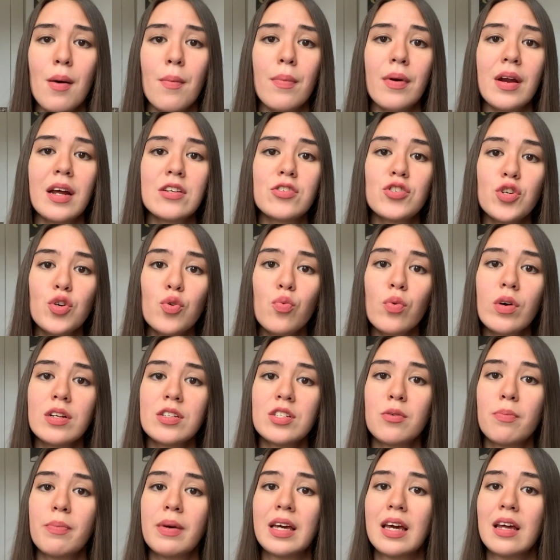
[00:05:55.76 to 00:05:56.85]
but I do want
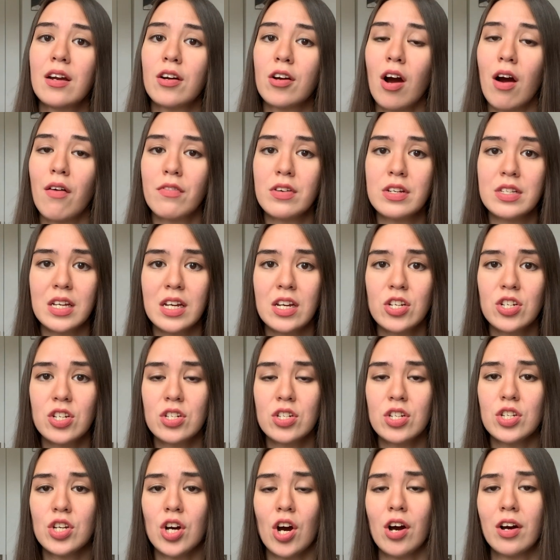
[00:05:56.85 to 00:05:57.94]
to begin a conversation
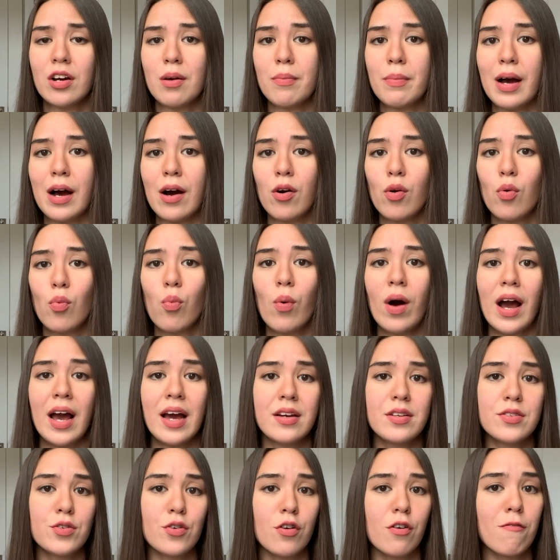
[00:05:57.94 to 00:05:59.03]
to talk about why I
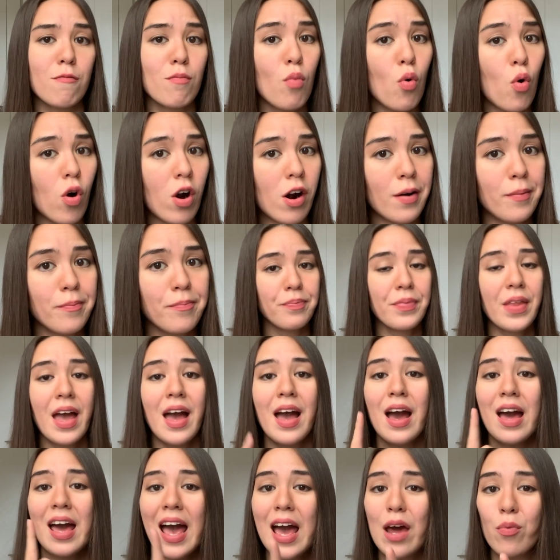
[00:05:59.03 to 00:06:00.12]
deserve more.
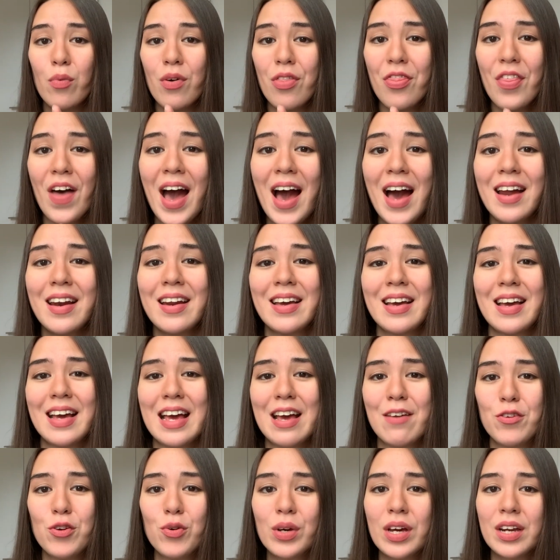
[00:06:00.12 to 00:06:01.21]
And with that,
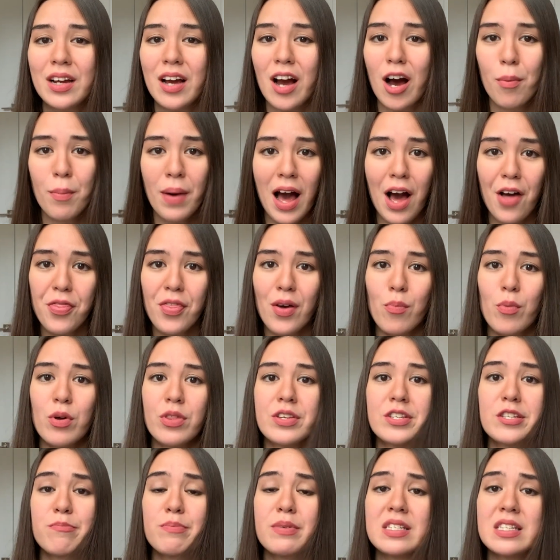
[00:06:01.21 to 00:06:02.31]
if you can come at them with
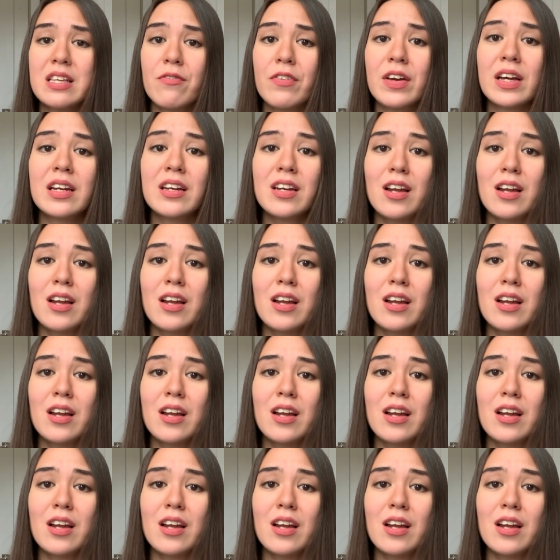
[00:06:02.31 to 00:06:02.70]
a specific